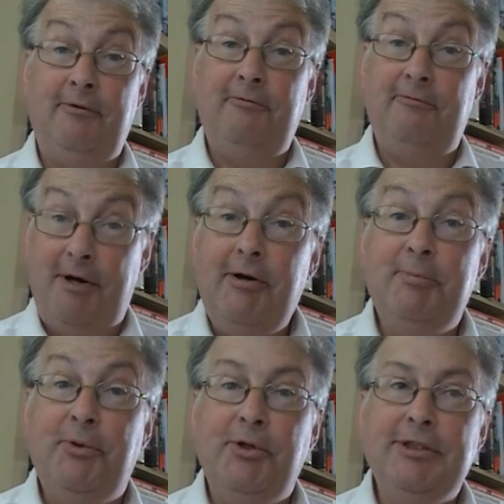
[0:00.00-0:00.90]
very
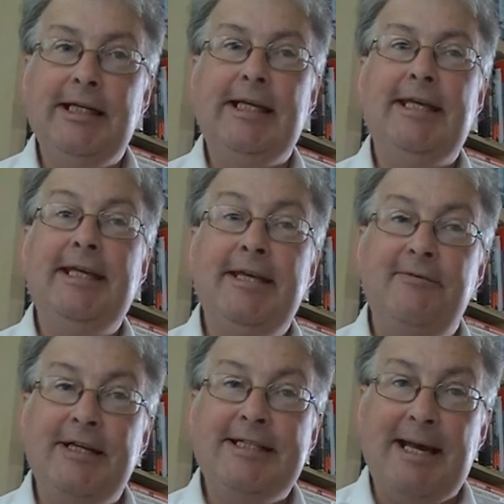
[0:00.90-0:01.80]
importantly
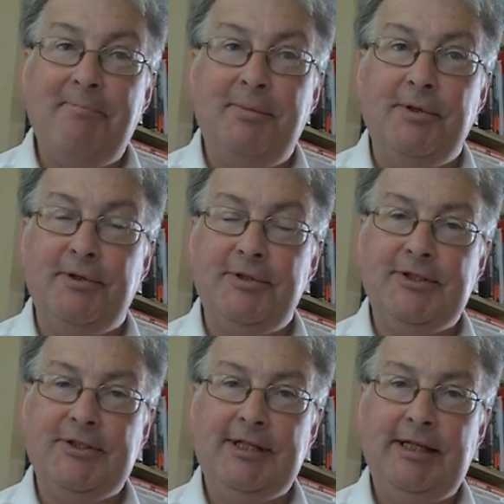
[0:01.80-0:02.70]
give
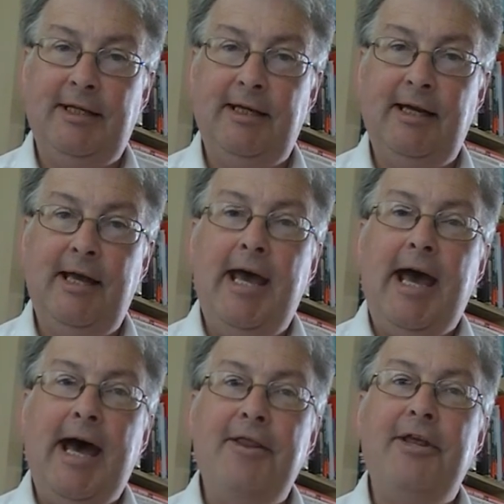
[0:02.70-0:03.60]
examples,
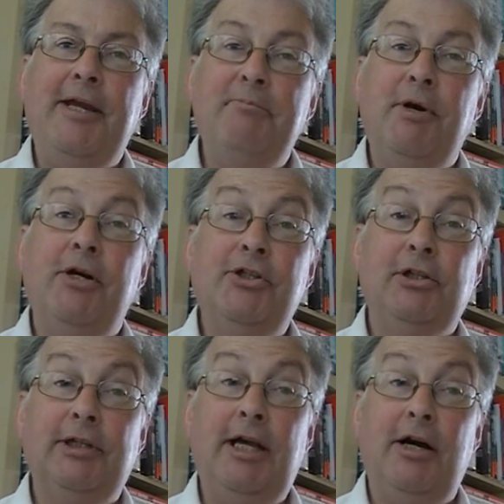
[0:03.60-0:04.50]
and then
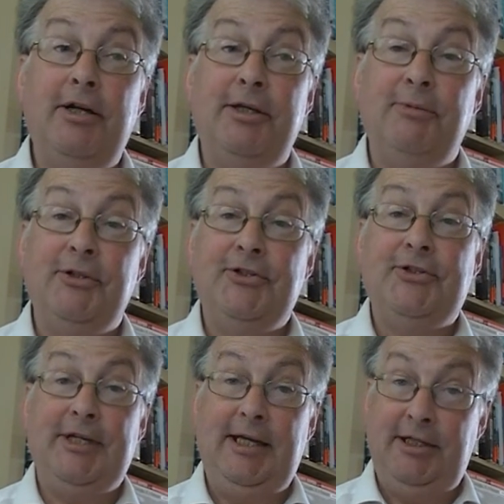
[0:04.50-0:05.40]
marshal the
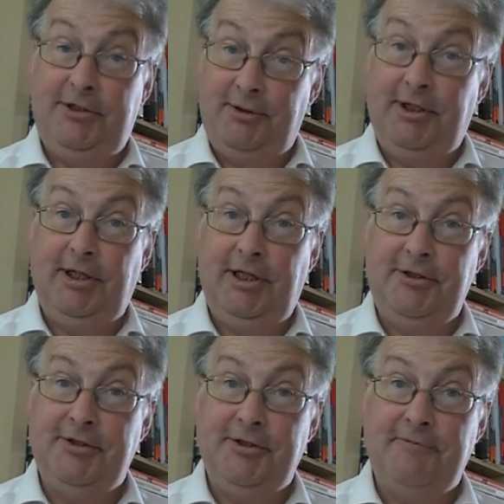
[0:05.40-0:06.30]
arguments into a
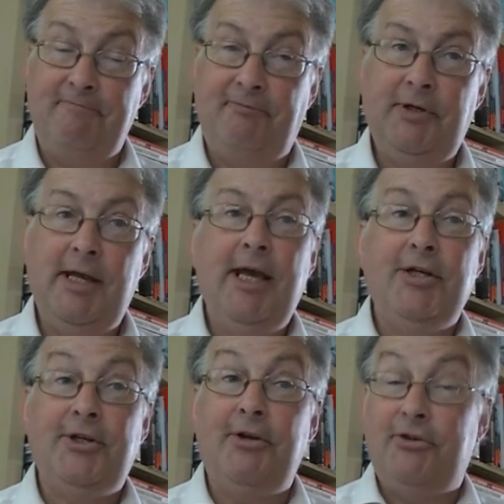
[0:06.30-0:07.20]
conclusion.
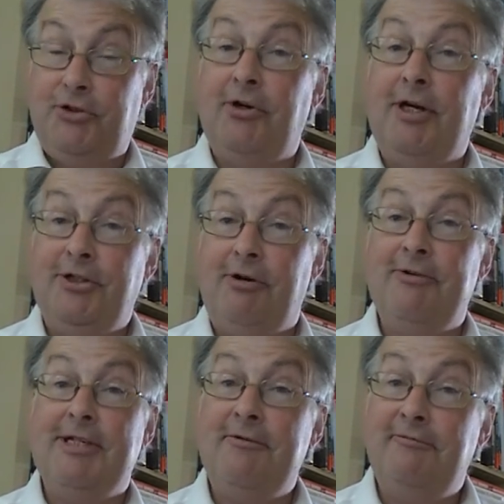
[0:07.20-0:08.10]
So structure,
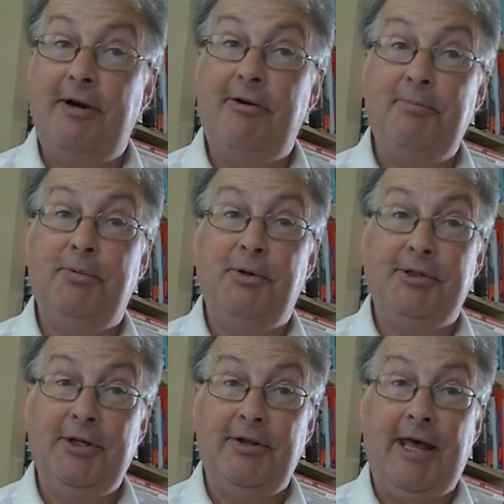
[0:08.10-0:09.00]
obviously very
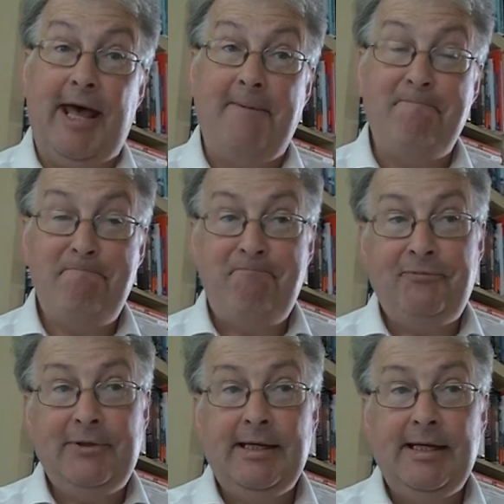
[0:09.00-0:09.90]
important there.
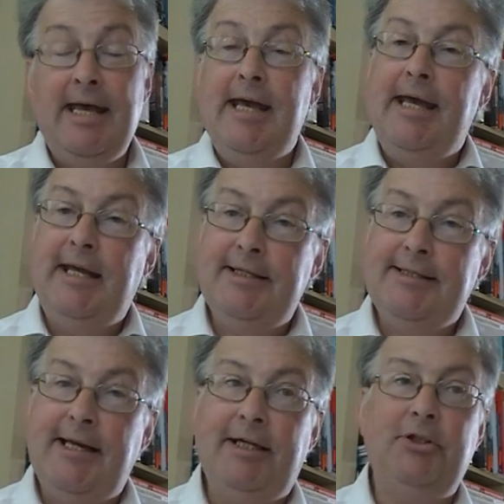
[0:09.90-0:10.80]
In the
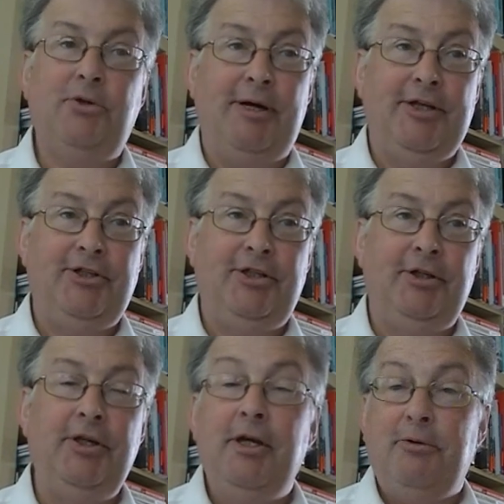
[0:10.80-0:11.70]
second
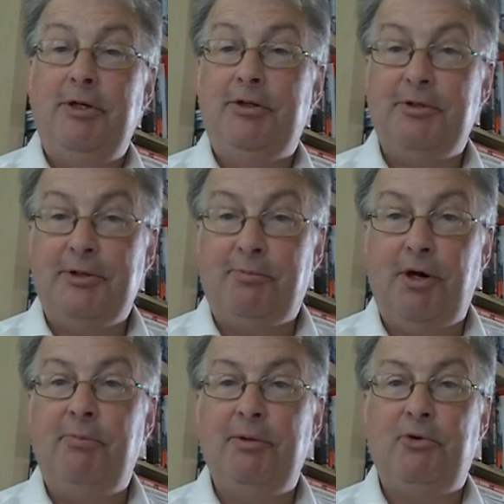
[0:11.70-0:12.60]
question, which was a
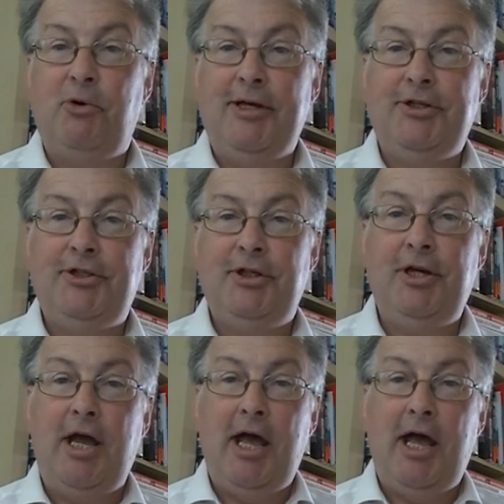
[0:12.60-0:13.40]
problem question